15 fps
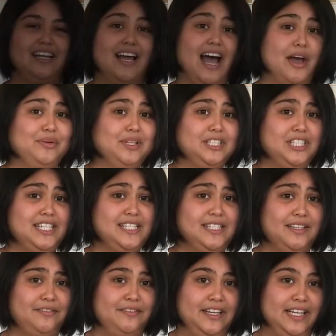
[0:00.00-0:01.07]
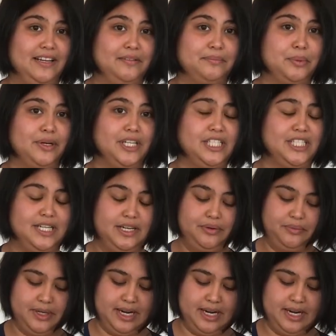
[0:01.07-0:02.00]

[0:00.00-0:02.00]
I will address the feeding portion.